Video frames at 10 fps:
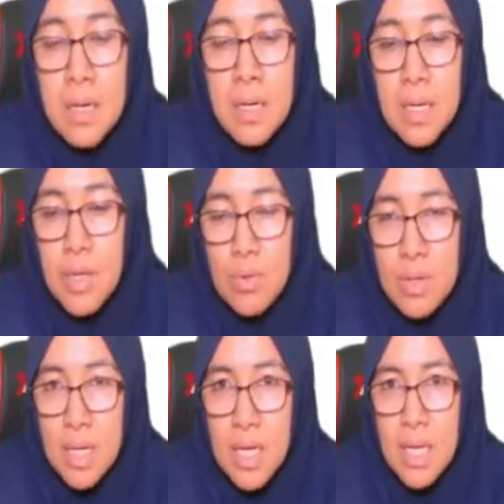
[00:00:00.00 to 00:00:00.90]

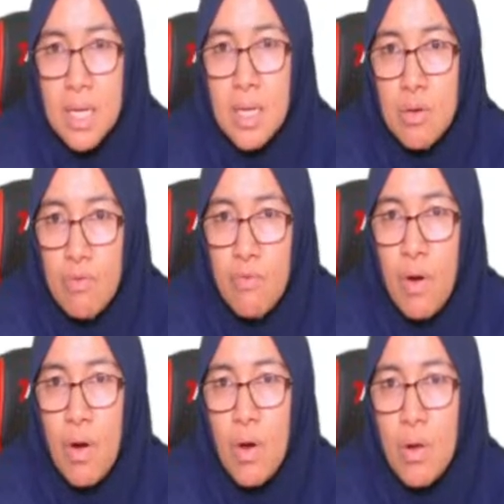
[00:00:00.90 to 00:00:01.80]
Q3,
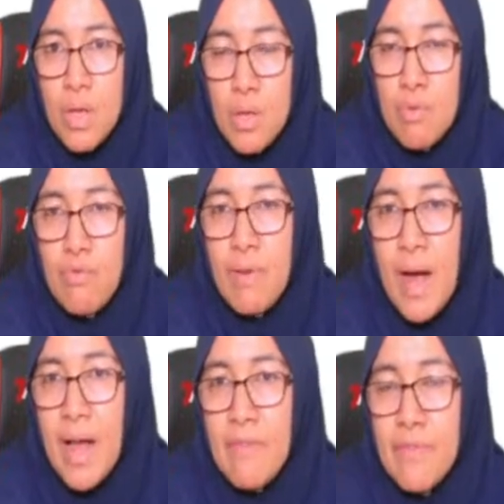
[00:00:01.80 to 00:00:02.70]
Q4,
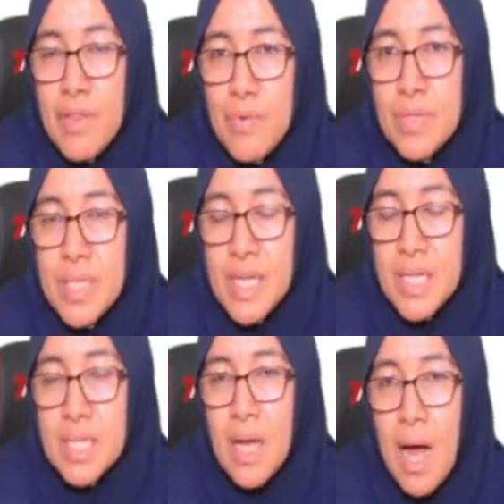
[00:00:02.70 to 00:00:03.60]
Q5, Q6
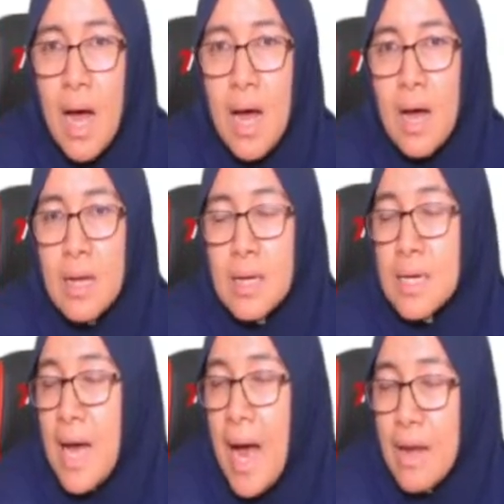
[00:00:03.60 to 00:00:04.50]
are the
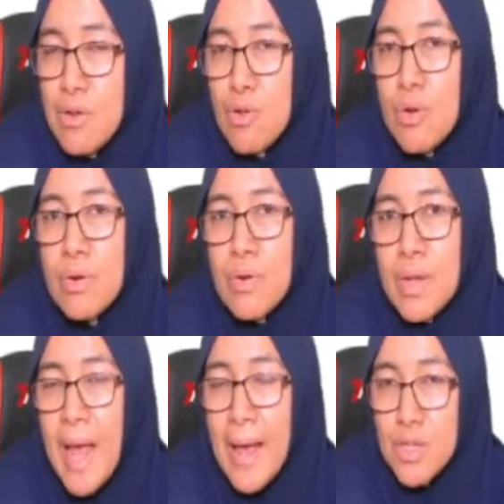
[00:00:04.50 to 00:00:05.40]
unknown
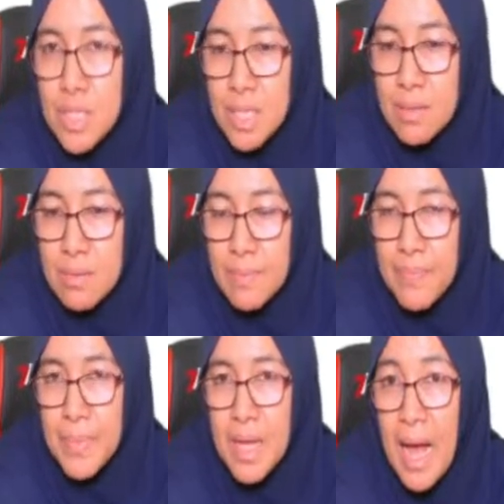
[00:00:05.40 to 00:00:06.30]
reaction,
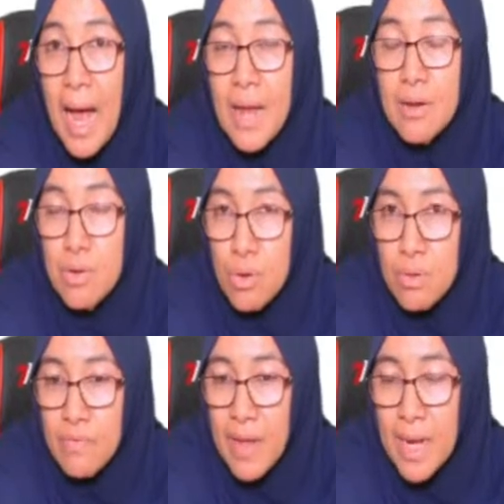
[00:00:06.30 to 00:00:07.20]

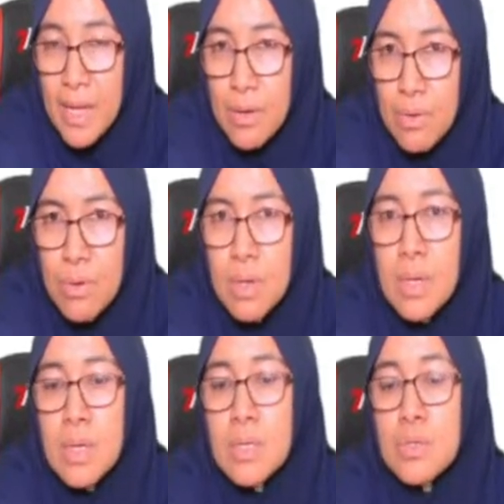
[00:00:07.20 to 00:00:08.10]
unknown value.
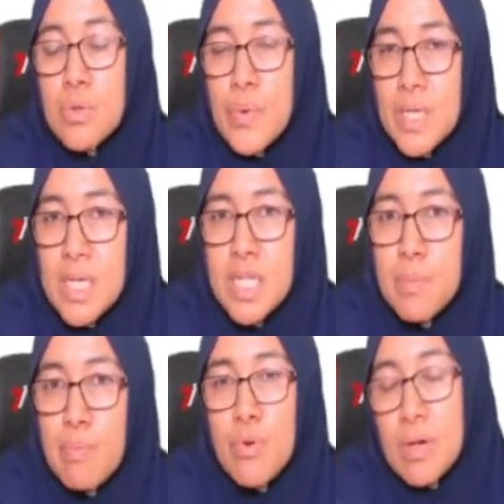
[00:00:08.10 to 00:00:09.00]
So we
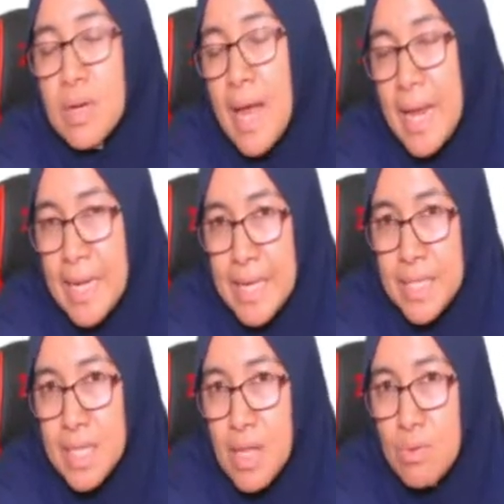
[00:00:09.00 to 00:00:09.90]
just put like this,
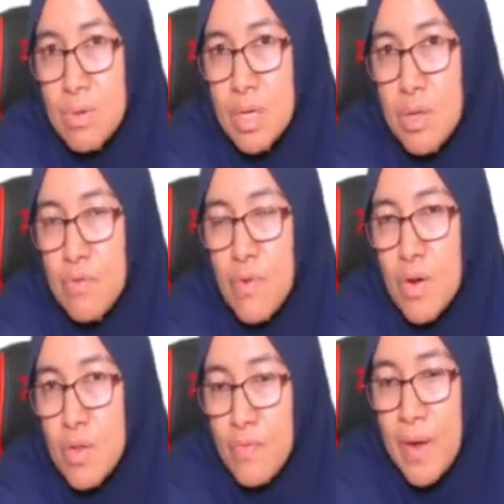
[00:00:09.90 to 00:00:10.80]
Q3, Q4,
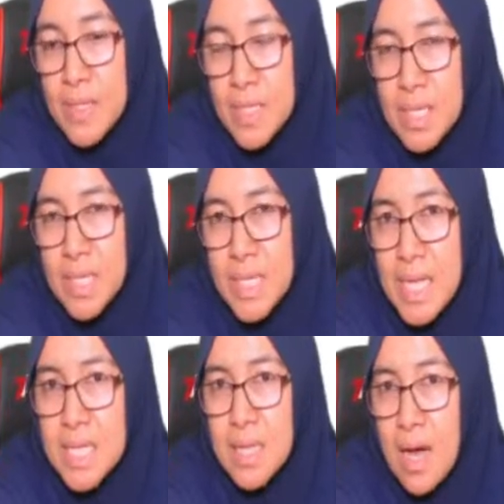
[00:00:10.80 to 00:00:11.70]
Q5, Q6.
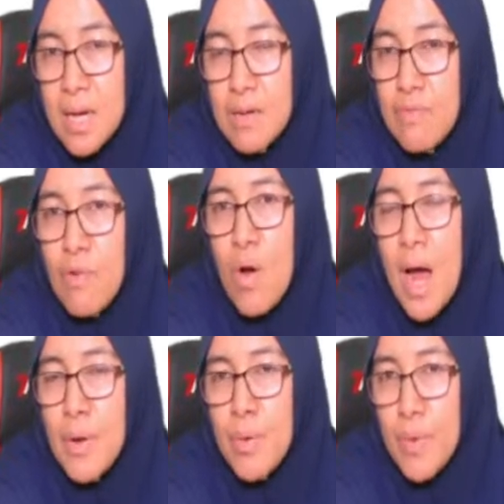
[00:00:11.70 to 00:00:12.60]
These are the 4
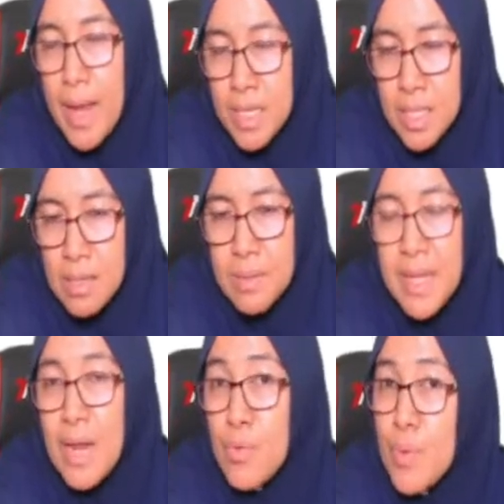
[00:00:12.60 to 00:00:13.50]
unknown reactions
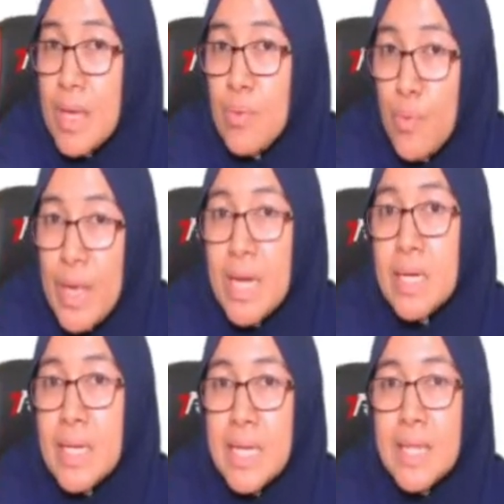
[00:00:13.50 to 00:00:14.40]
that we will
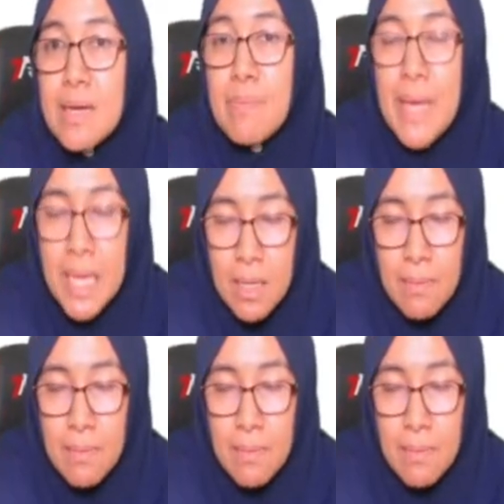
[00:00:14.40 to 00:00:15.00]
determine